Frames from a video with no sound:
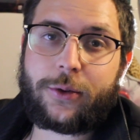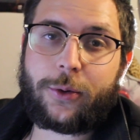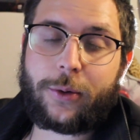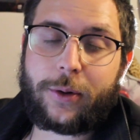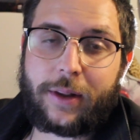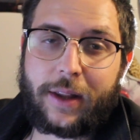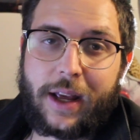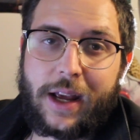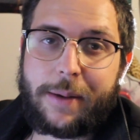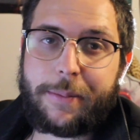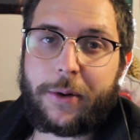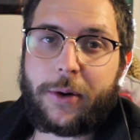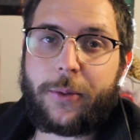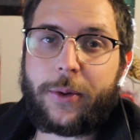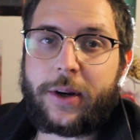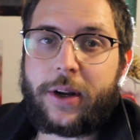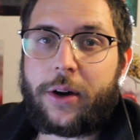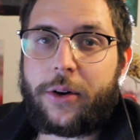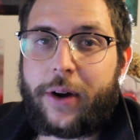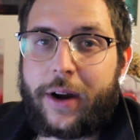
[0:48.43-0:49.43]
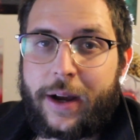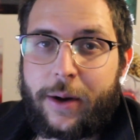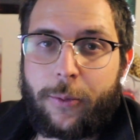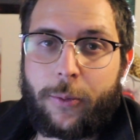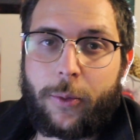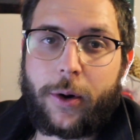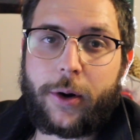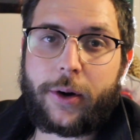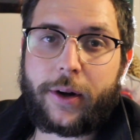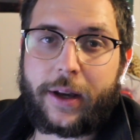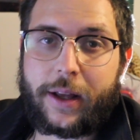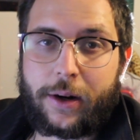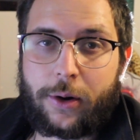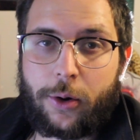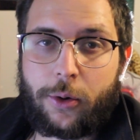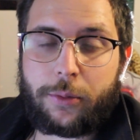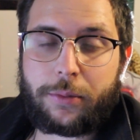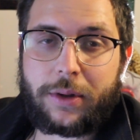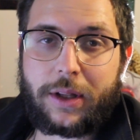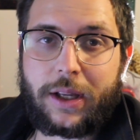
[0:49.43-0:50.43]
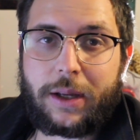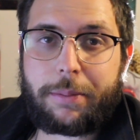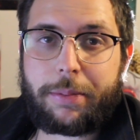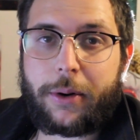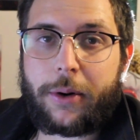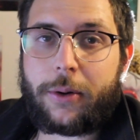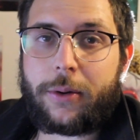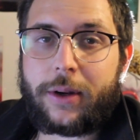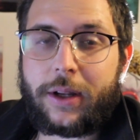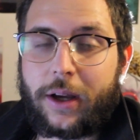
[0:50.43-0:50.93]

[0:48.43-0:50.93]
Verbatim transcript: door neighbor when you're at work at Home Depot